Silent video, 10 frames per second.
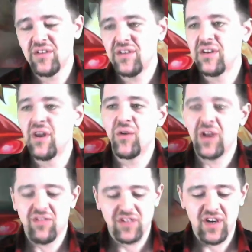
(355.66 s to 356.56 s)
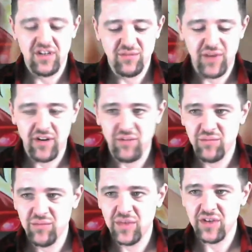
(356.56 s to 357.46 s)
no one ever talks about him
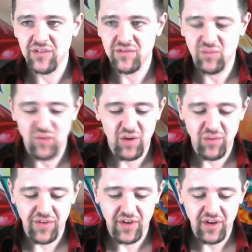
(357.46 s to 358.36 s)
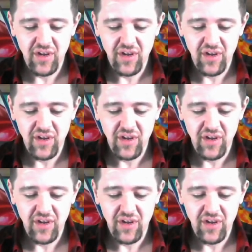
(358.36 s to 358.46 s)
because why would they?